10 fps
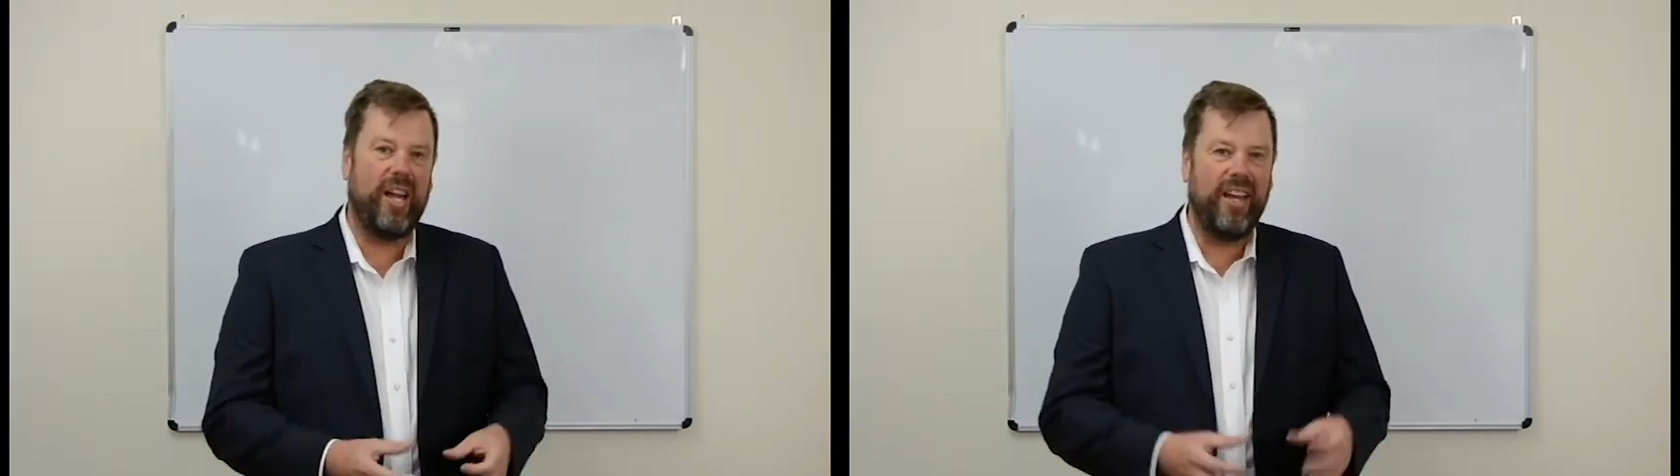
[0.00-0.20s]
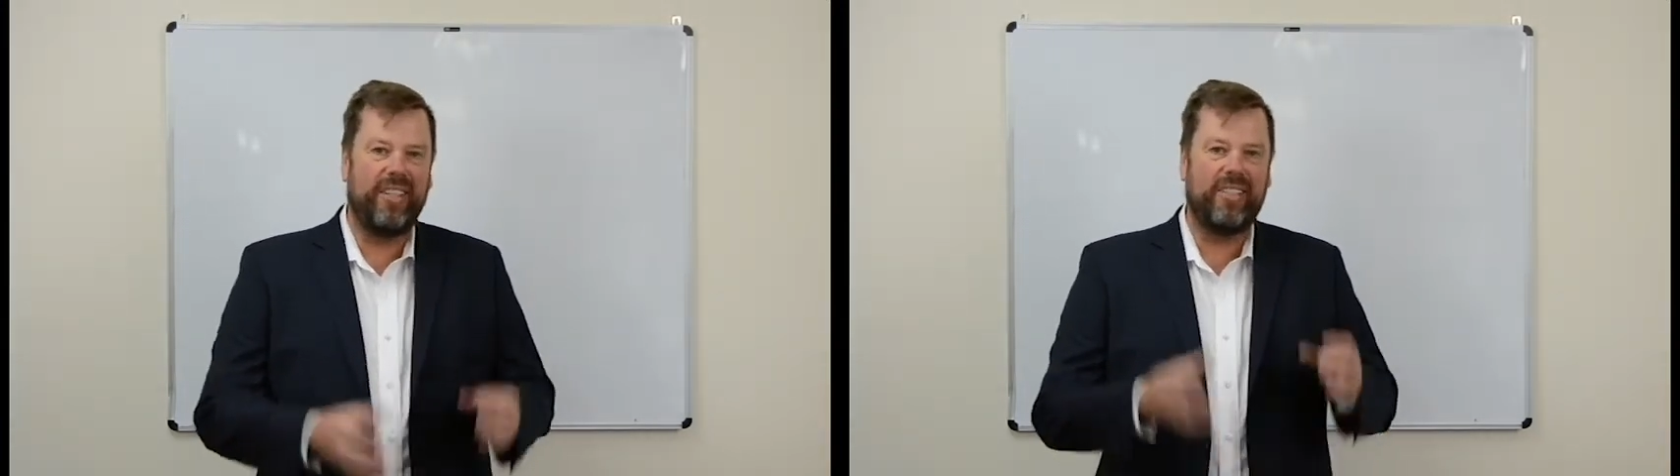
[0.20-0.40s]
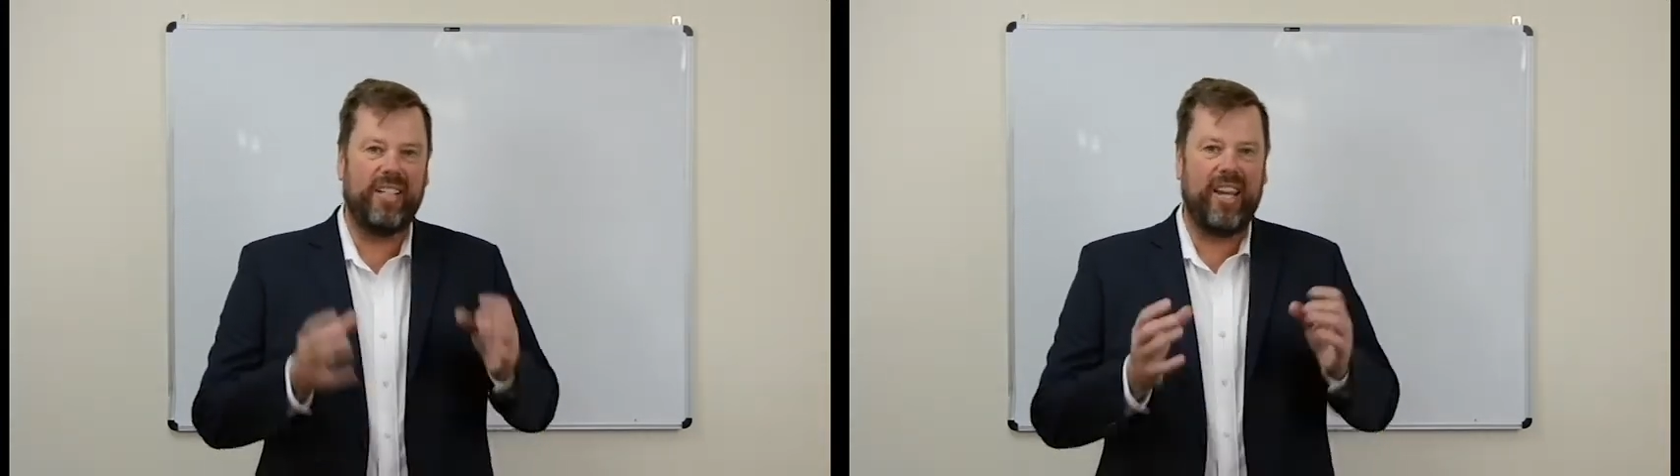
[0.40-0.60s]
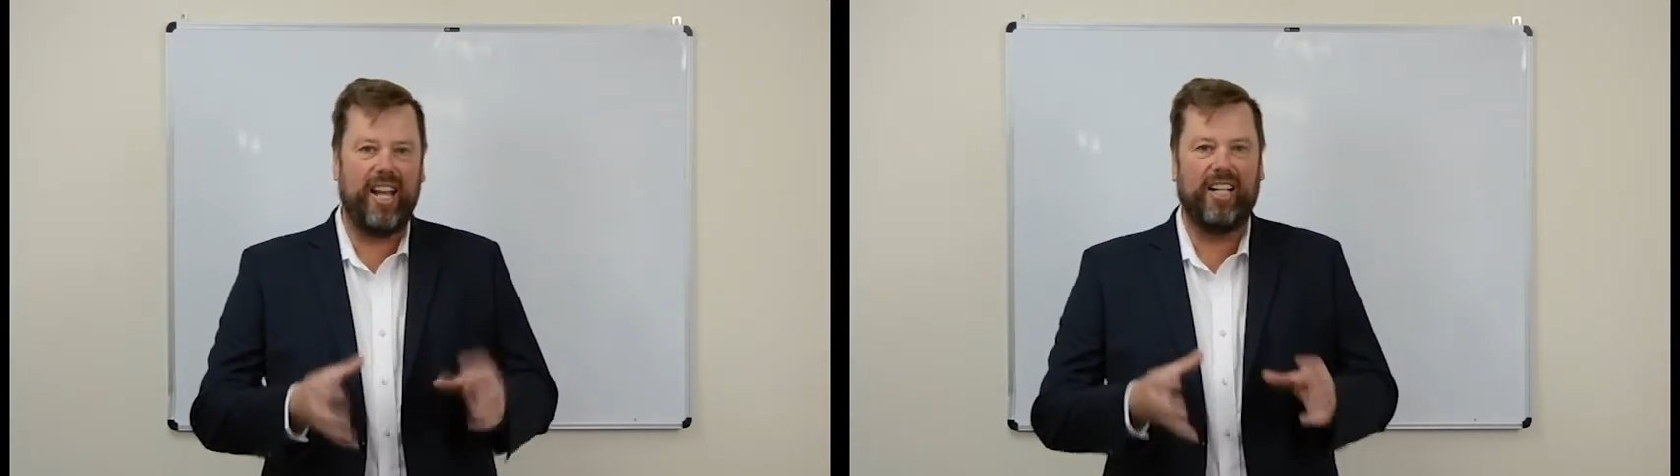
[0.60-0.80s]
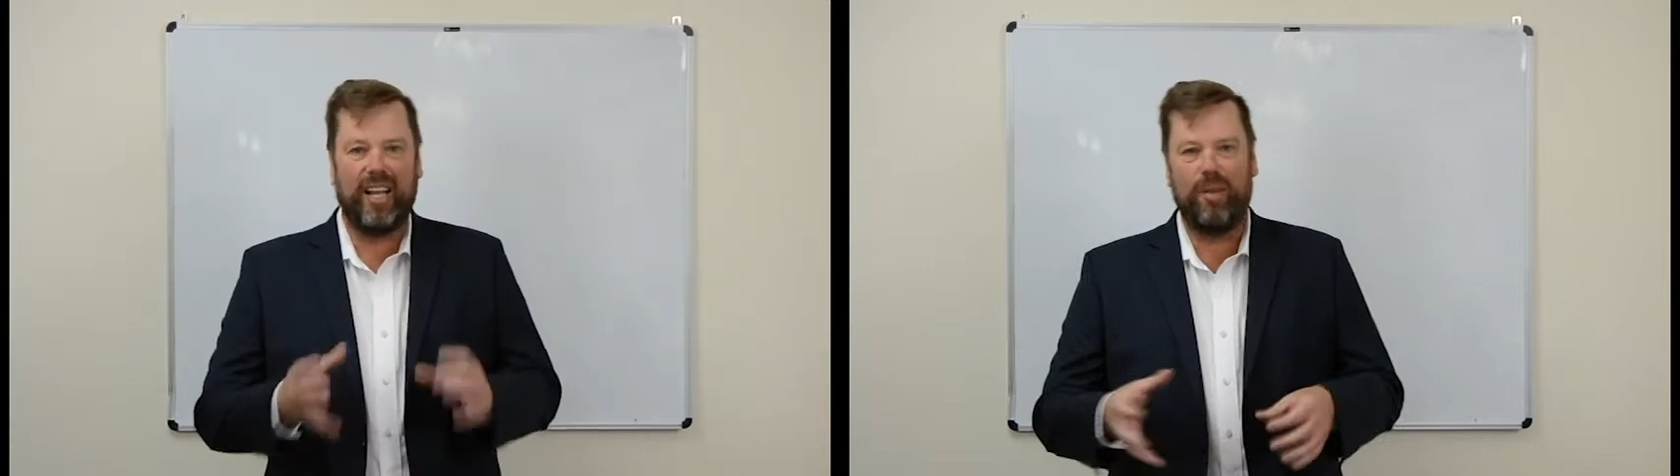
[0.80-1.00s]
as
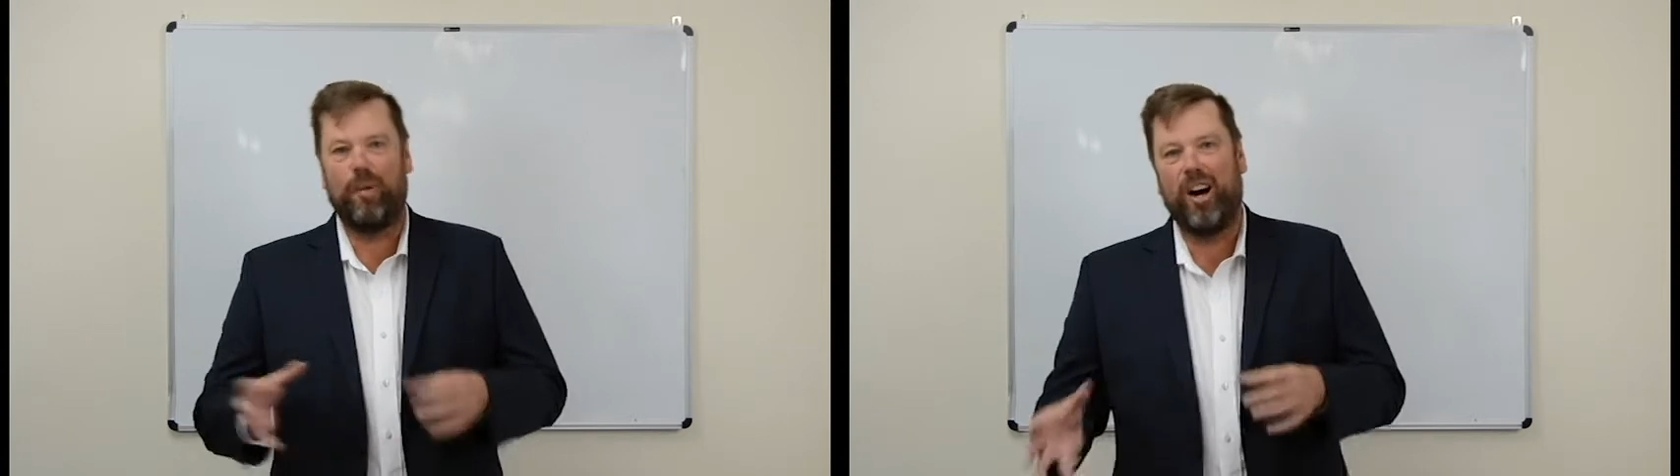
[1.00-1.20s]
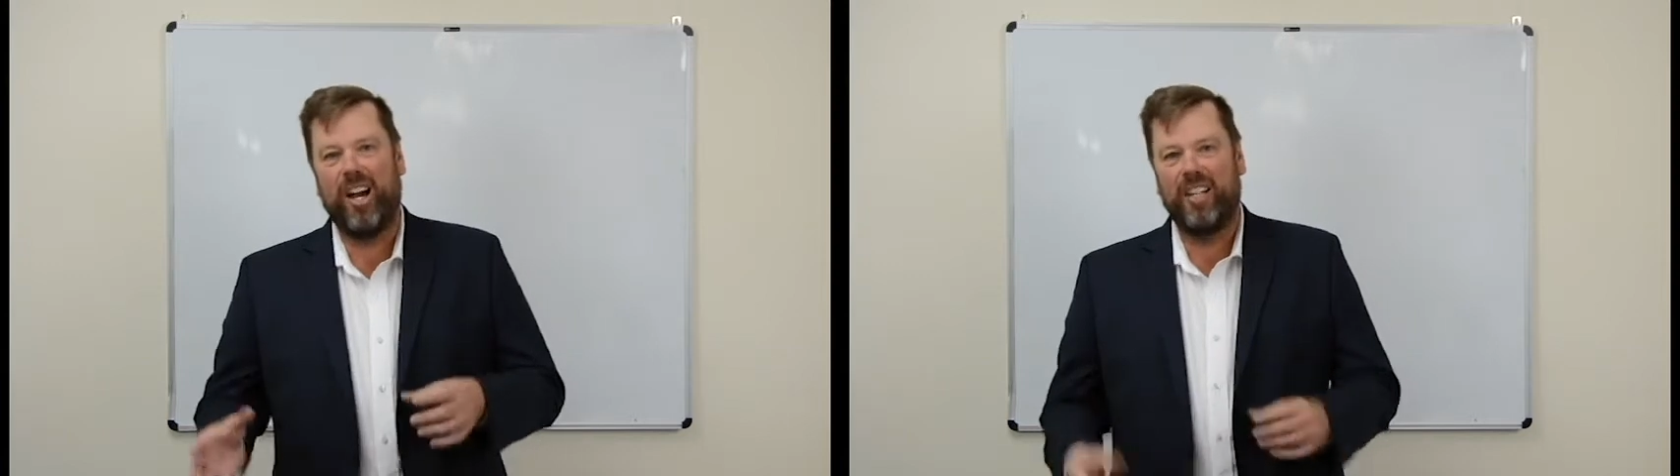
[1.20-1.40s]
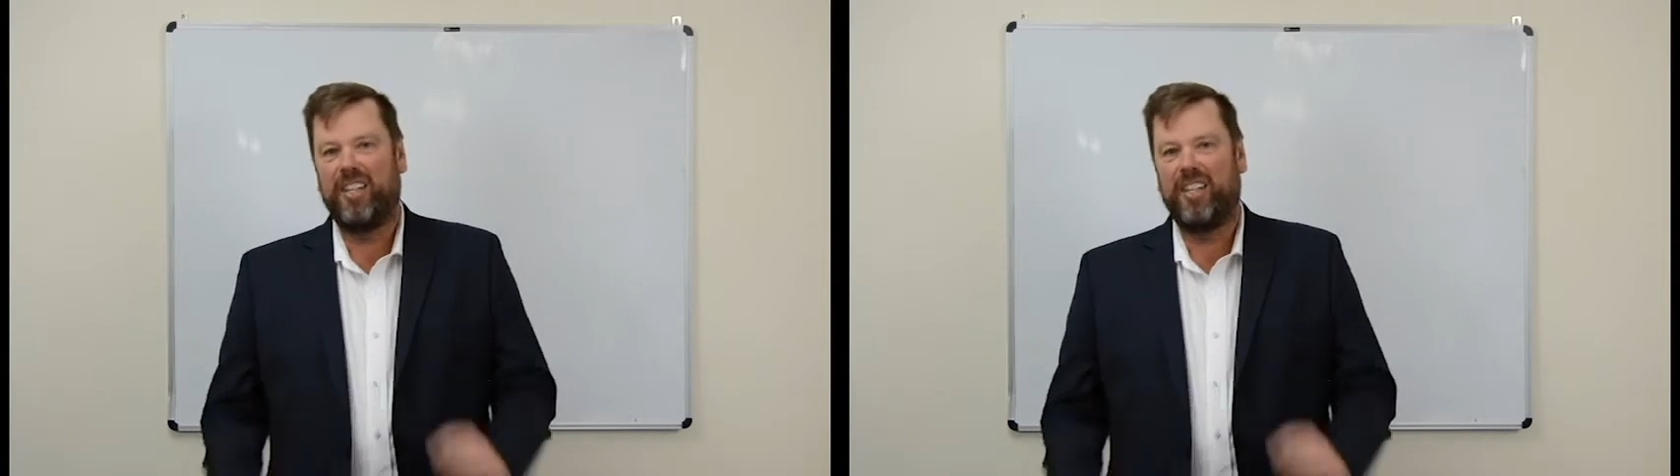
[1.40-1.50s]
LMI,